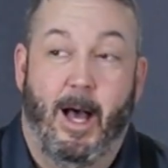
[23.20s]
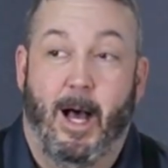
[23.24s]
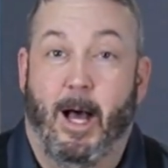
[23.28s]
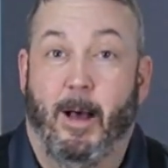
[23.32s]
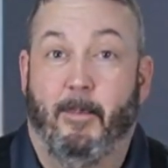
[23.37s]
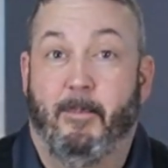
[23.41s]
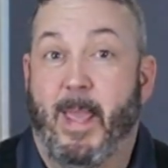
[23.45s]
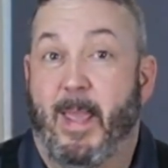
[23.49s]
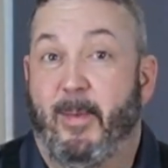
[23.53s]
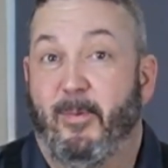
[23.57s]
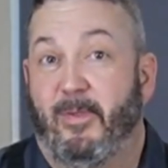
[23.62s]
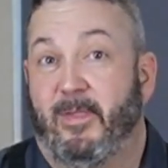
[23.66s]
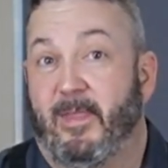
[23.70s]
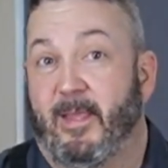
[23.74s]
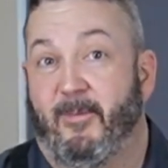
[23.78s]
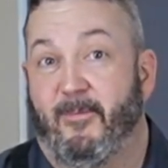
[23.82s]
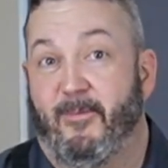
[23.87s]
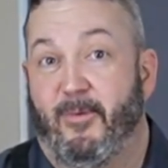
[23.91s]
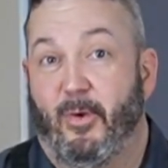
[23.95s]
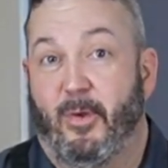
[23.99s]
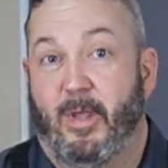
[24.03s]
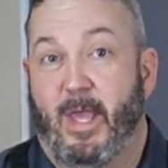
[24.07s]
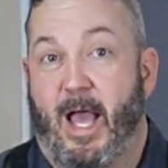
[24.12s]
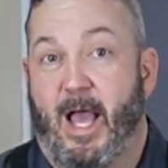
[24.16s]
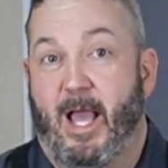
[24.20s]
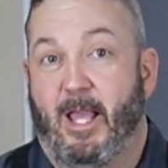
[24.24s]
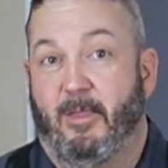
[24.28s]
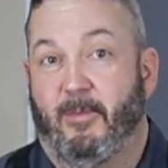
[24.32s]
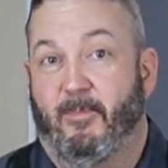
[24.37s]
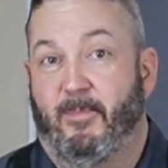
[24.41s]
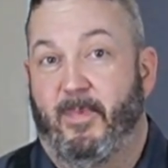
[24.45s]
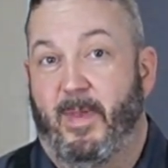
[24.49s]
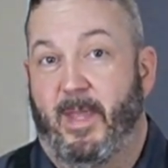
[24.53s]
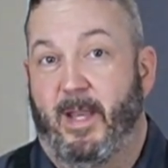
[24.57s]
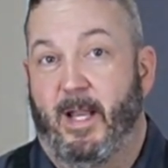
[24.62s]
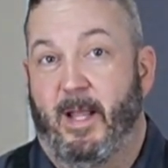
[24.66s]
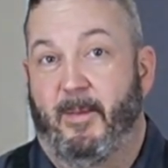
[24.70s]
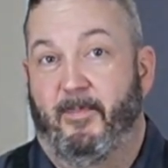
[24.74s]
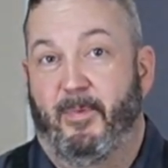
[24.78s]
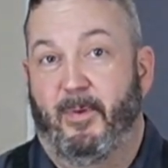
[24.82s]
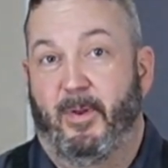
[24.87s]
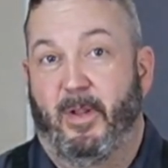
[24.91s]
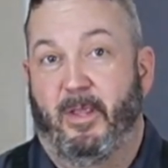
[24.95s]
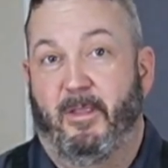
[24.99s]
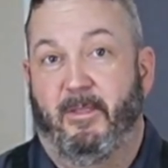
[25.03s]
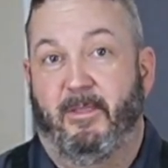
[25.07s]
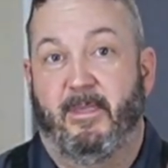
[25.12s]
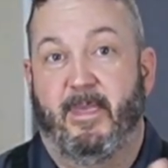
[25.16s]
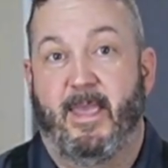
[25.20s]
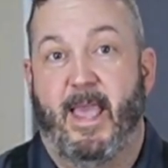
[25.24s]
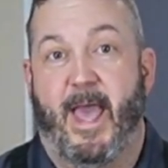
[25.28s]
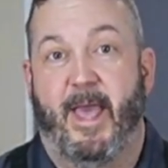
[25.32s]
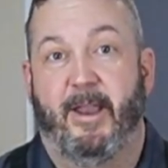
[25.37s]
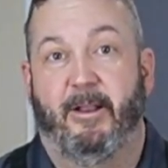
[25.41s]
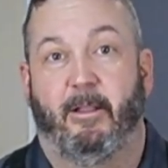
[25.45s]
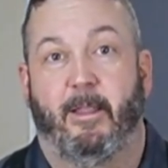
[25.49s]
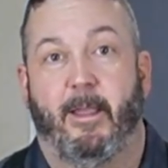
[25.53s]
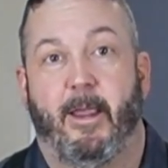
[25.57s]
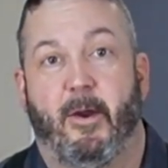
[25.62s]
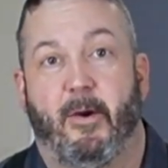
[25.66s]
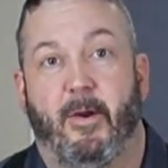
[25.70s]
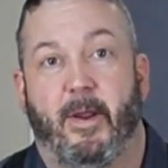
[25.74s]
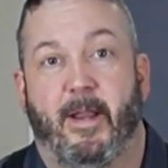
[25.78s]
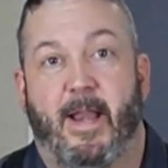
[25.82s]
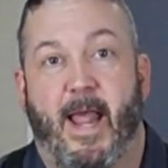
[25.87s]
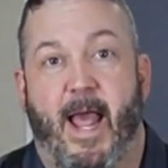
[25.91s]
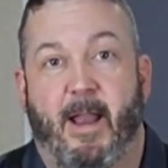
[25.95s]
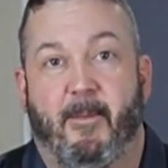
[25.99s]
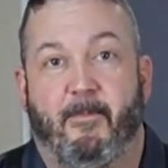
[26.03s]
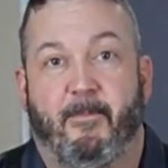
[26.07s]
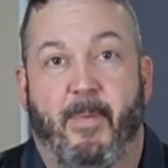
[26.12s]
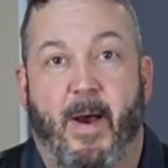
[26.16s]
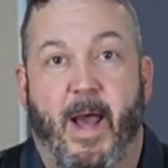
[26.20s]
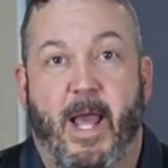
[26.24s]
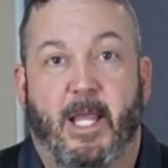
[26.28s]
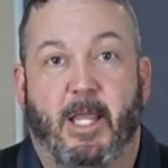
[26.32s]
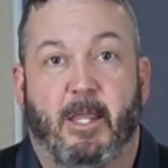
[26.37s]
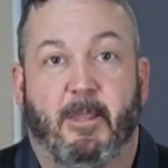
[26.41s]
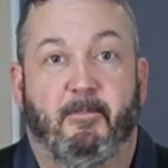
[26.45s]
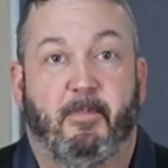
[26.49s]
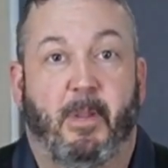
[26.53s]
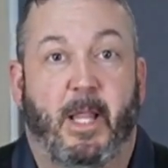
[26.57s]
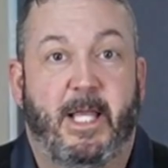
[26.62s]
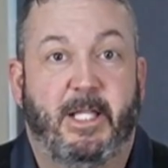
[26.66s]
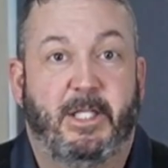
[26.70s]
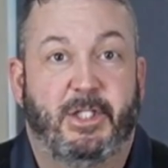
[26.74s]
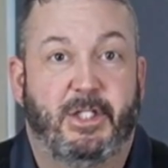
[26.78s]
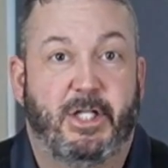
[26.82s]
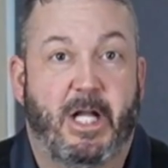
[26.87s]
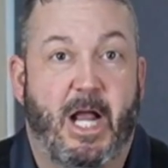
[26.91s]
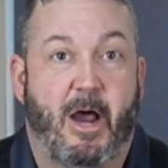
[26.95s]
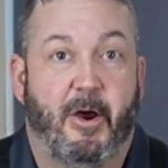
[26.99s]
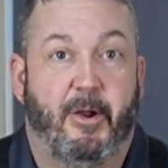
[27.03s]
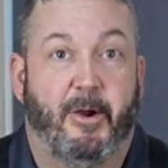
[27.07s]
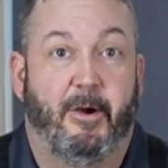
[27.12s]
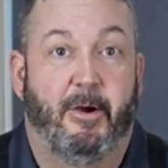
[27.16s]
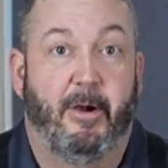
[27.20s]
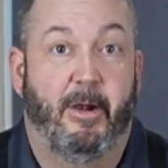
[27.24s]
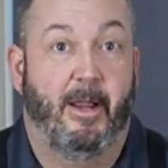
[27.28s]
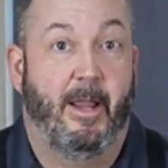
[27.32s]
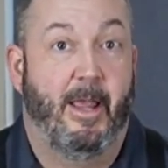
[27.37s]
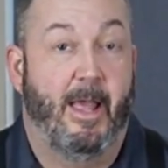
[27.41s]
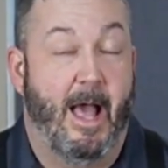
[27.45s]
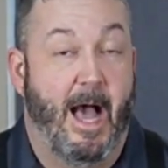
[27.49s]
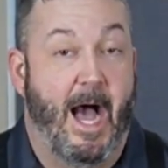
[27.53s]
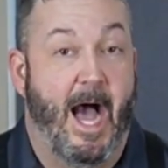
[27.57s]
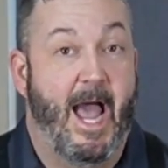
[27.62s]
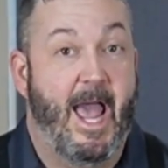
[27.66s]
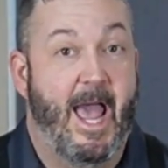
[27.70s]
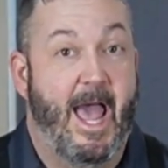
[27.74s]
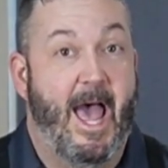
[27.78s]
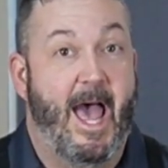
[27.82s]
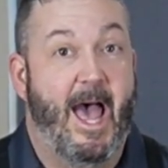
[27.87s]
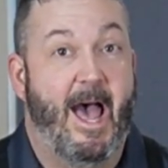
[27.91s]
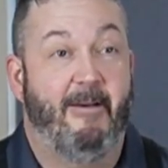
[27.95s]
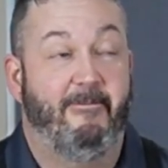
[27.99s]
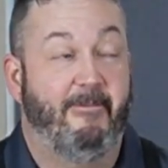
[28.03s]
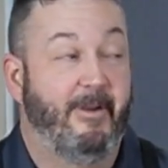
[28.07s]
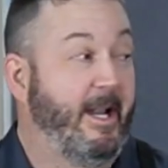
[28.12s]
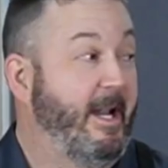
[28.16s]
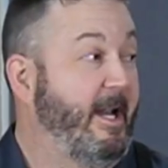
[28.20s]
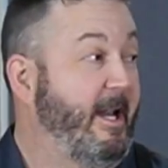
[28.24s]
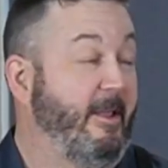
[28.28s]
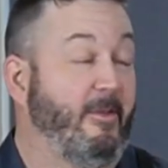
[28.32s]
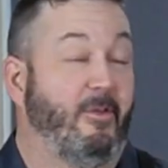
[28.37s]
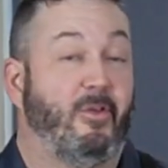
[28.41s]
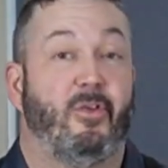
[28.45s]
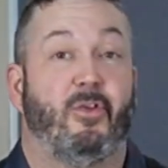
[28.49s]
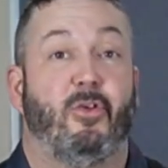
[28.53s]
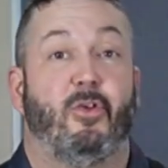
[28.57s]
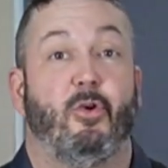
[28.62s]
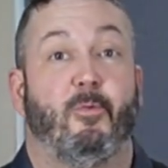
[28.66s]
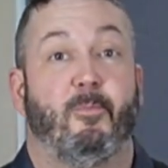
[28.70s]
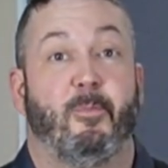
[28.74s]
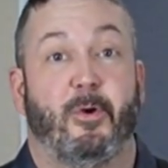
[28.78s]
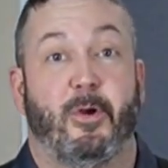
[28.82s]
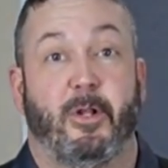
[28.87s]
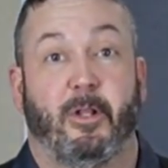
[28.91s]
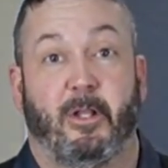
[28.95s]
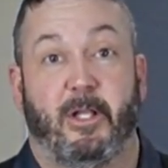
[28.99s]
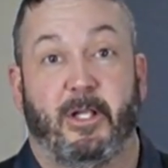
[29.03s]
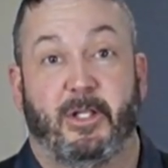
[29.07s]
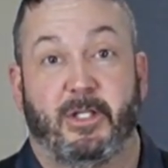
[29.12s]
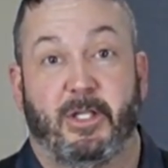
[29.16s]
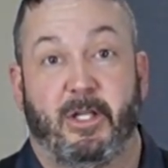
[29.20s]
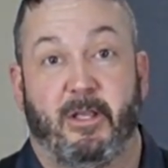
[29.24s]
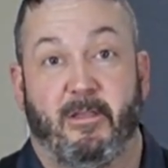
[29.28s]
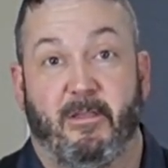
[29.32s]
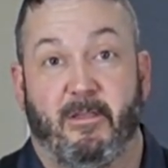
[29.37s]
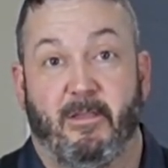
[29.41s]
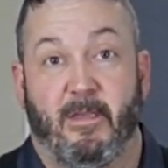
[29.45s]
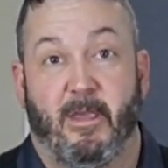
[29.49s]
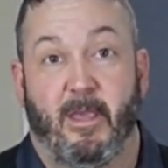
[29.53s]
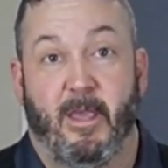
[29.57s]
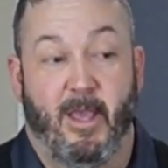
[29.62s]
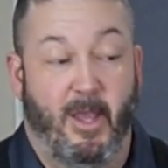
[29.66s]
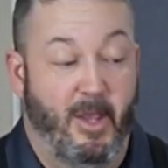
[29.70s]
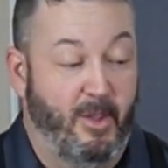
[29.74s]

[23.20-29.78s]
Maybe some of you guys have been up into the Seattle area and had Pike's Place chowder. I have, and it is super delicious.